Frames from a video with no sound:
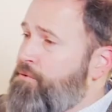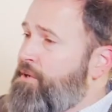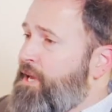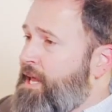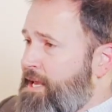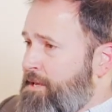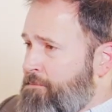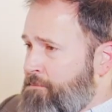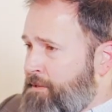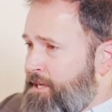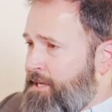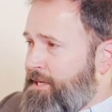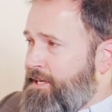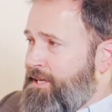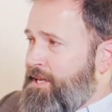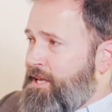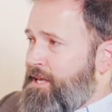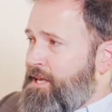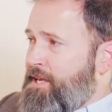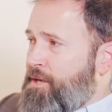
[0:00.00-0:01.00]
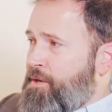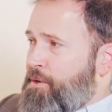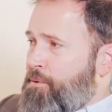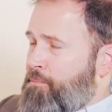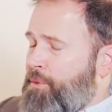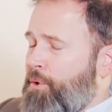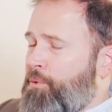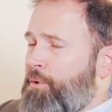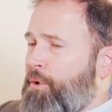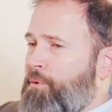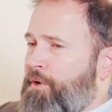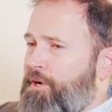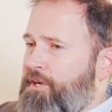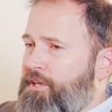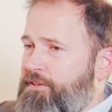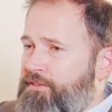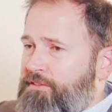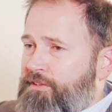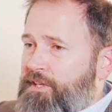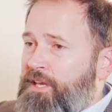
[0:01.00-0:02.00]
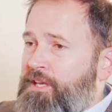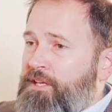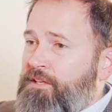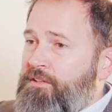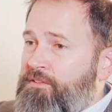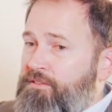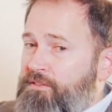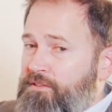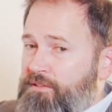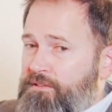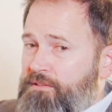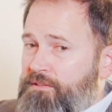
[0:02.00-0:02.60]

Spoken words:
name it. But what we're going to say is,